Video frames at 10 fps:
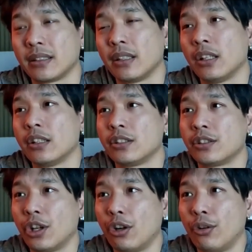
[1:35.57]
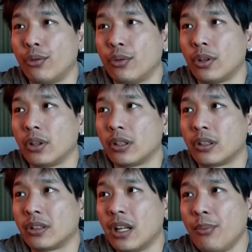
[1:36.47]
So,
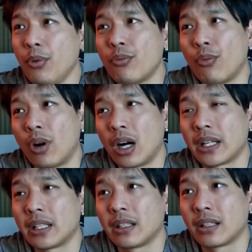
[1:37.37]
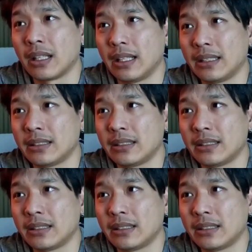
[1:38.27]
number one is